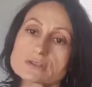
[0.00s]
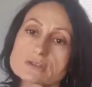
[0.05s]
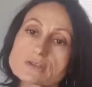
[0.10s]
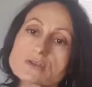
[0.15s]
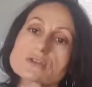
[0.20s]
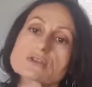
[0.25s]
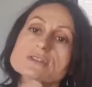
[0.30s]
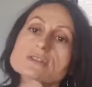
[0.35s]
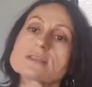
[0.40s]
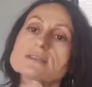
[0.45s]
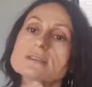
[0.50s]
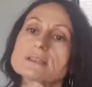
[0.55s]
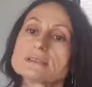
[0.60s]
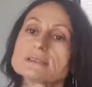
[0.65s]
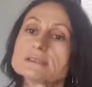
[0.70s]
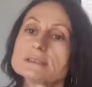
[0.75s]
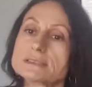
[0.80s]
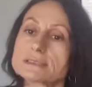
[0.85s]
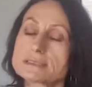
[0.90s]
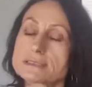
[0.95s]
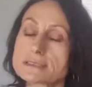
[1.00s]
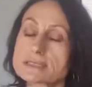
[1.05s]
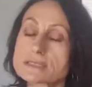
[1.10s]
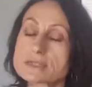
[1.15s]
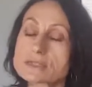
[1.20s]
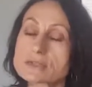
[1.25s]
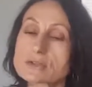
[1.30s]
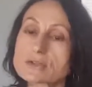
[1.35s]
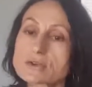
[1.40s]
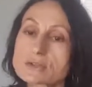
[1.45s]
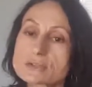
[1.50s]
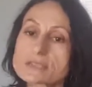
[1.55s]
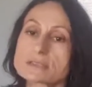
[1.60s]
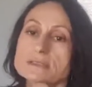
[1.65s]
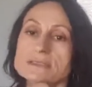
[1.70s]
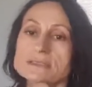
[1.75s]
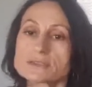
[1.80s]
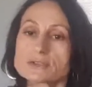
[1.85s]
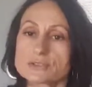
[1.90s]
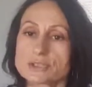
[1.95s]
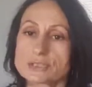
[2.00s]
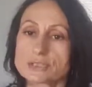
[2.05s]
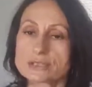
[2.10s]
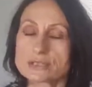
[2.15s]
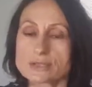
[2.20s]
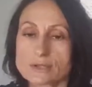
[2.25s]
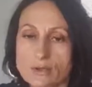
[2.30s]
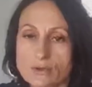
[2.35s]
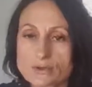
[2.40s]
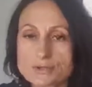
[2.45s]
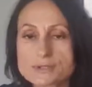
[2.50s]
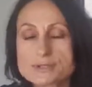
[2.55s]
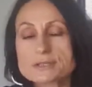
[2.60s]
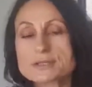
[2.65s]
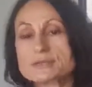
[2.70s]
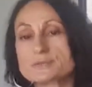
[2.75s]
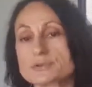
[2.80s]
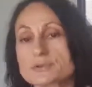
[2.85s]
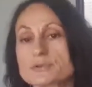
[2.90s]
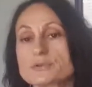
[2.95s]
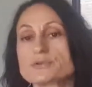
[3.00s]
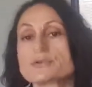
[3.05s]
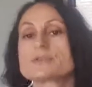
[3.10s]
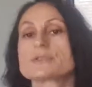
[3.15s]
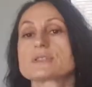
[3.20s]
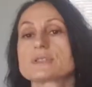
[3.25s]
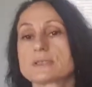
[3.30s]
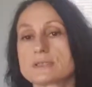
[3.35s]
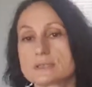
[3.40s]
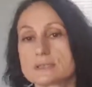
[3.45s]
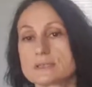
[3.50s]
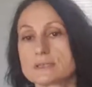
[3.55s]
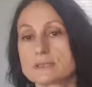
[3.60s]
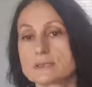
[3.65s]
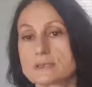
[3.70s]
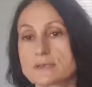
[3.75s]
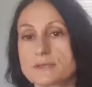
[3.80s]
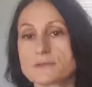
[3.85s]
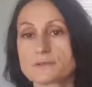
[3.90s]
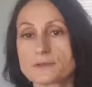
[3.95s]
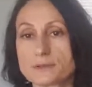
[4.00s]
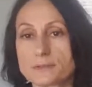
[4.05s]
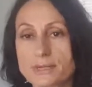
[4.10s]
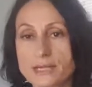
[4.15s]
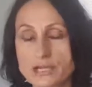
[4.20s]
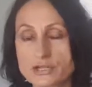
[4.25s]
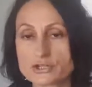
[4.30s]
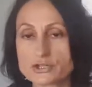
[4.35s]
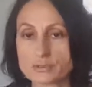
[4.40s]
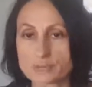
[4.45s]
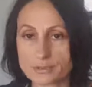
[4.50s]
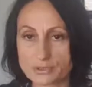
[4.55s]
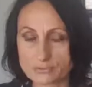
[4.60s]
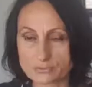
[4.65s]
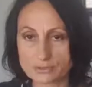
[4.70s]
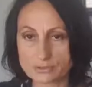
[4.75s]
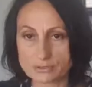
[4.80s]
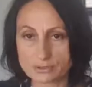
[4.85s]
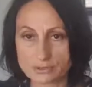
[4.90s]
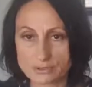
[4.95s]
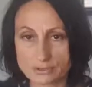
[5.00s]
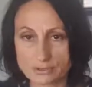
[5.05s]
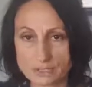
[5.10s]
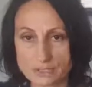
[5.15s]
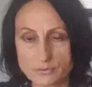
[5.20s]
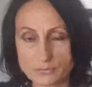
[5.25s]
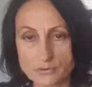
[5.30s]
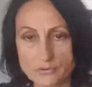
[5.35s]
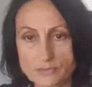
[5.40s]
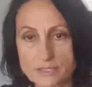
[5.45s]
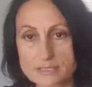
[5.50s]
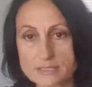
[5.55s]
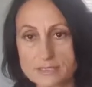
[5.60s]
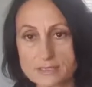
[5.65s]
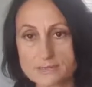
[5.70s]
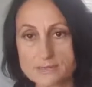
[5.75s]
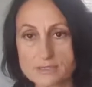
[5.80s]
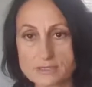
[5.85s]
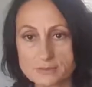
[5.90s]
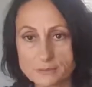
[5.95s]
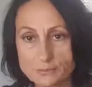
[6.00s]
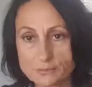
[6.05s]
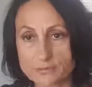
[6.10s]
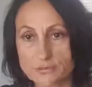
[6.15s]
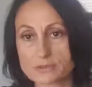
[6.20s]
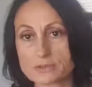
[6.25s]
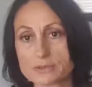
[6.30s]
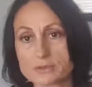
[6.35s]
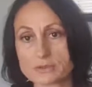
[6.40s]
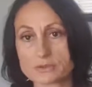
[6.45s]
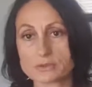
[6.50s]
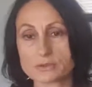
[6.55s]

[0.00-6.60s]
constant alert, and it's constantly triggering, constantly producing the inflammation, because immune system respond